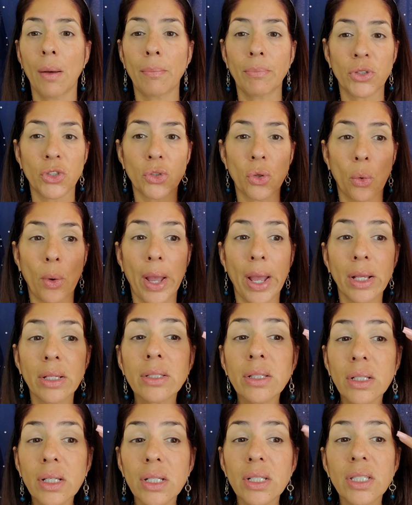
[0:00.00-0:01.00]
So as
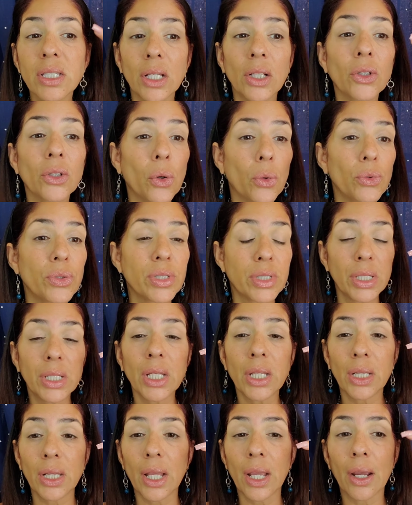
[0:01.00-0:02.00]
the concealer goes
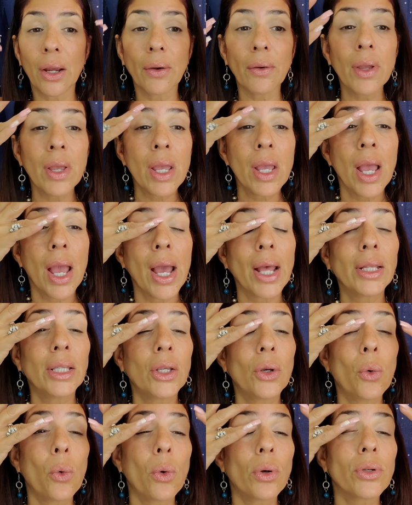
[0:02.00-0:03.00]
sitting there and the
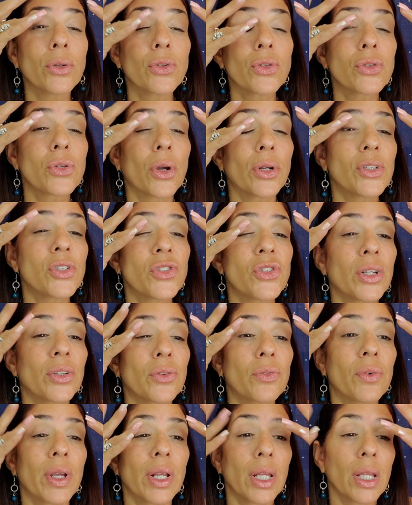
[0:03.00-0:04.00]
oil starts
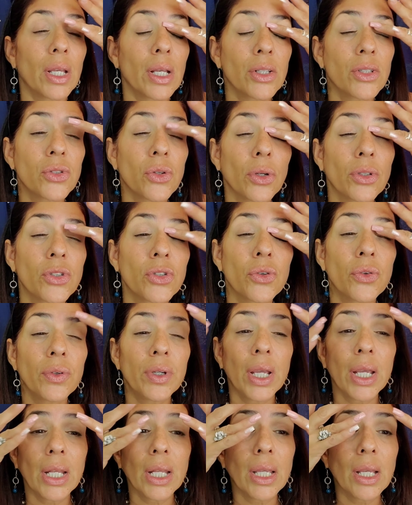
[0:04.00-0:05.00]
generating, it starts
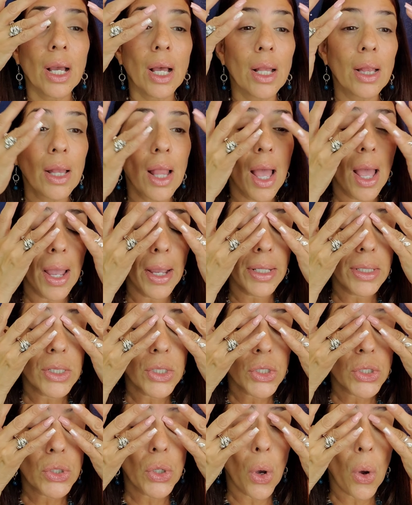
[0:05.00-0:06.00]
creating a line.
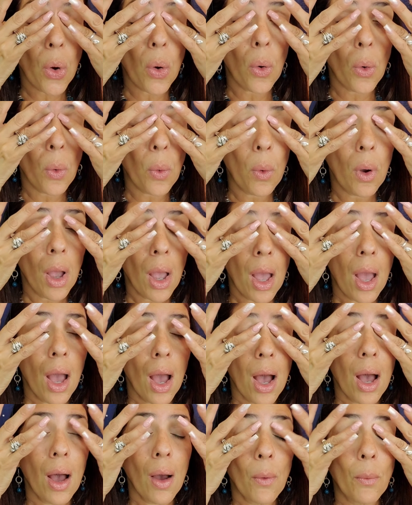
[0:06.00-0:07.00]
So
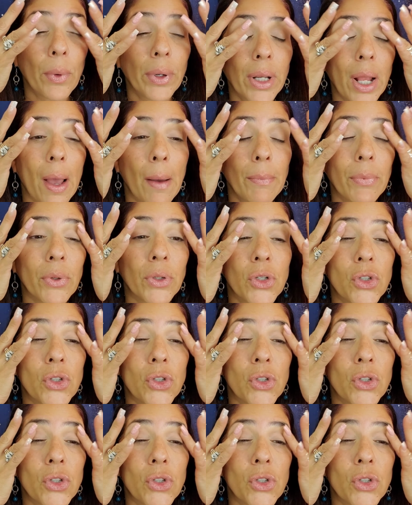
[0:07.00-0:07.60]
what I'm going